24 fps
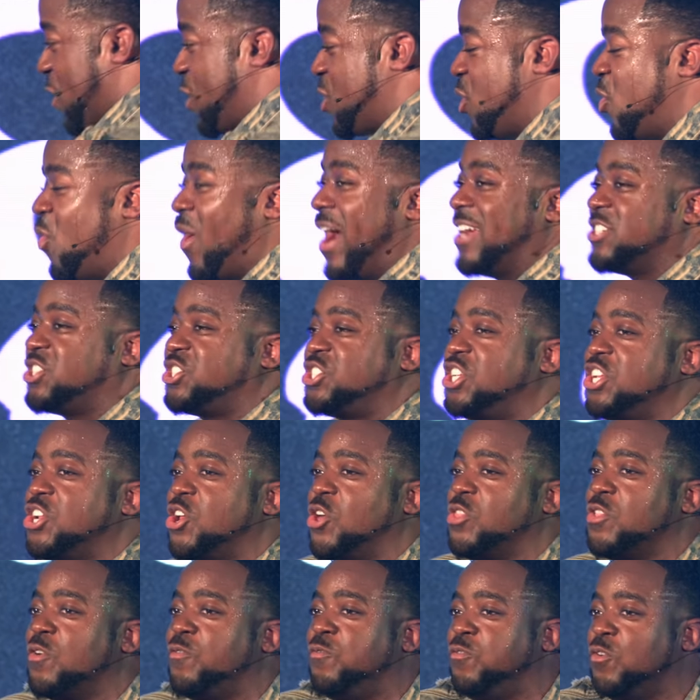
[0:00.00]
the question
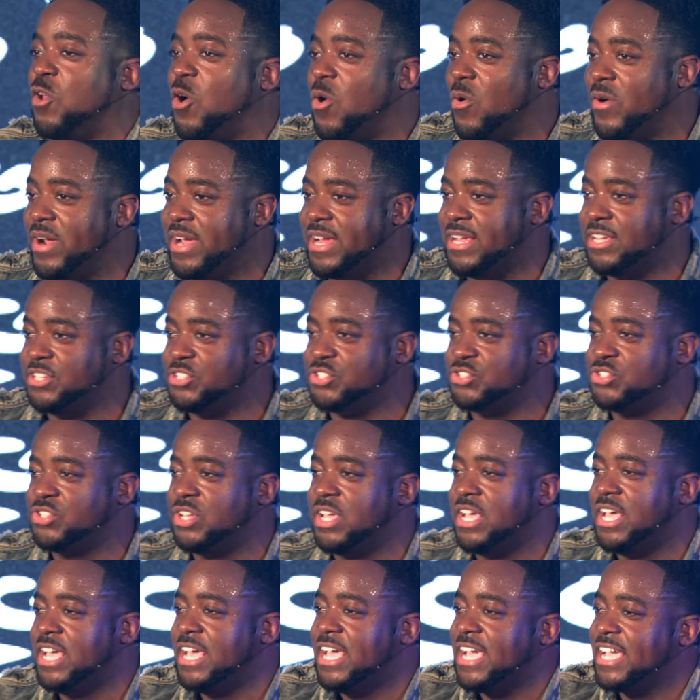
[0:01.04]
on the floor is,
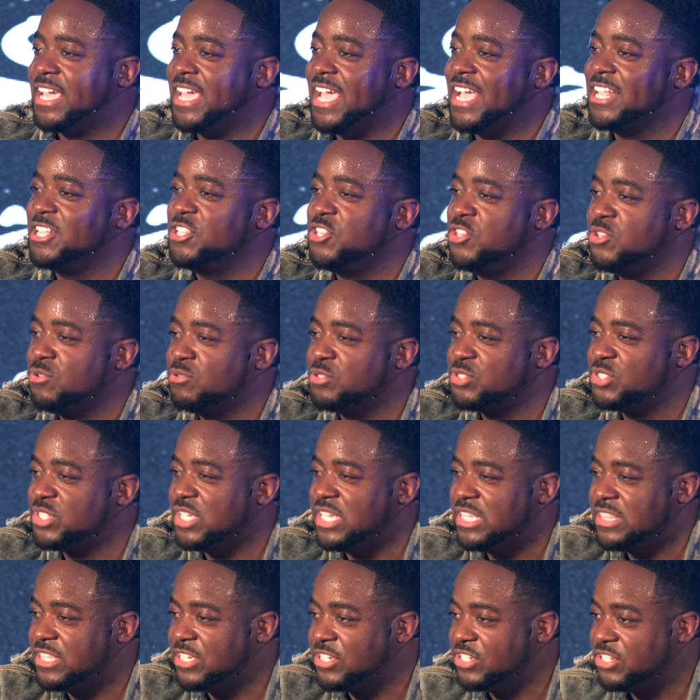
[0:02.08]
can you
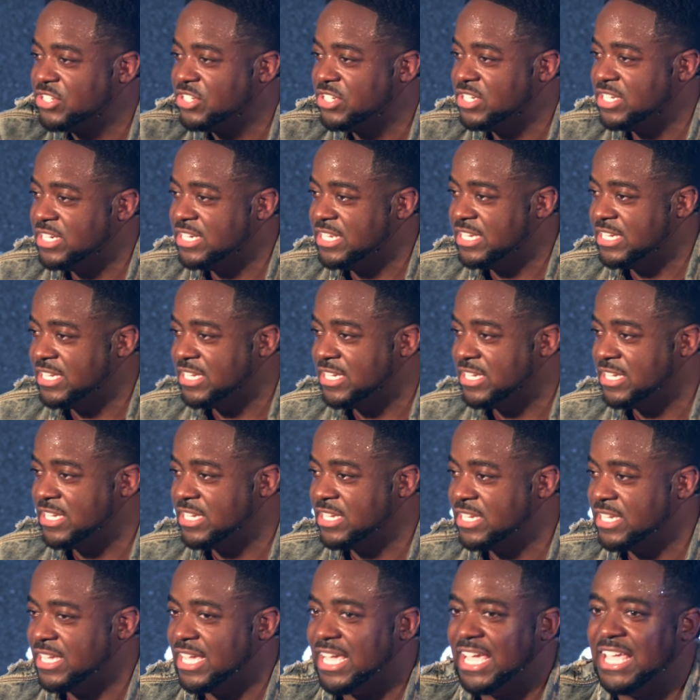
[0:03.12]
see the good
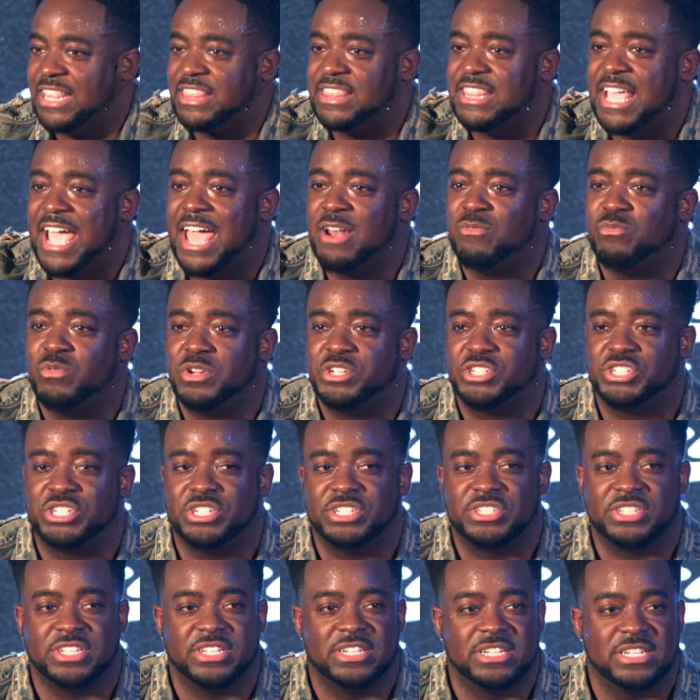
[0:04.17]
in that which
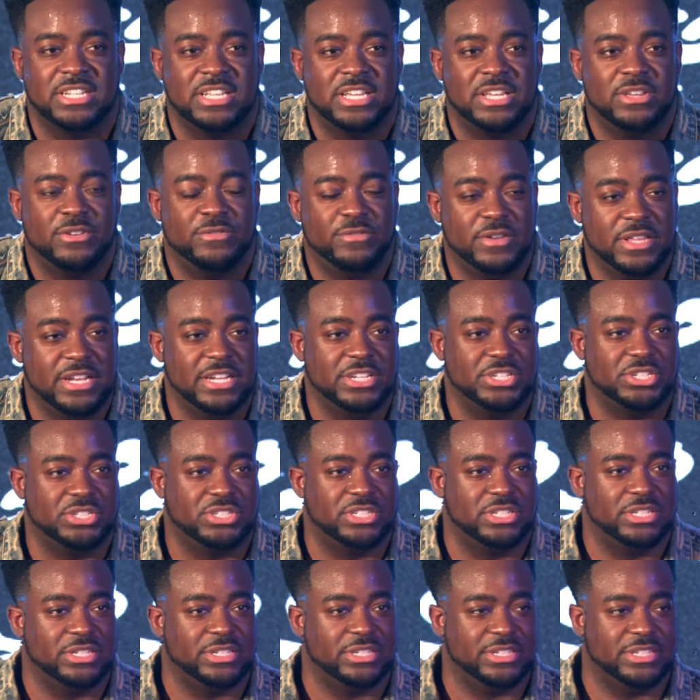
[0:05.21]
isn't
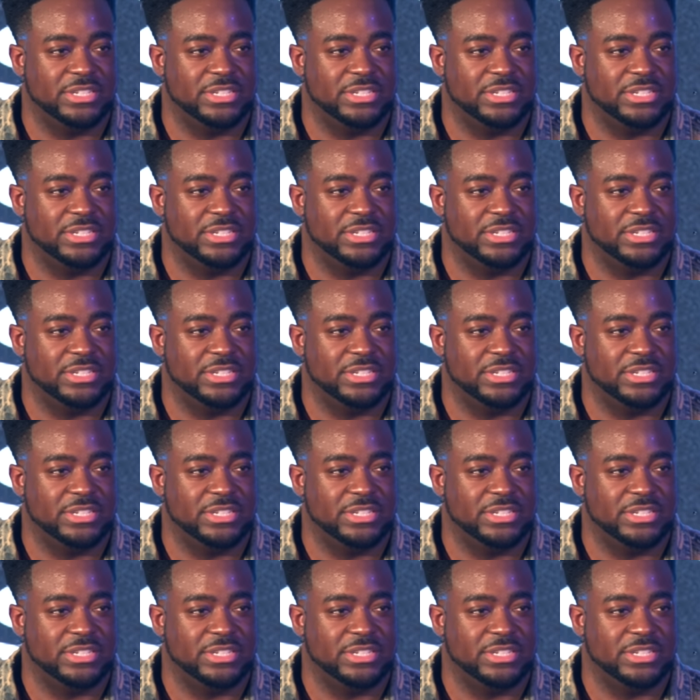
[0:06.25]
finished?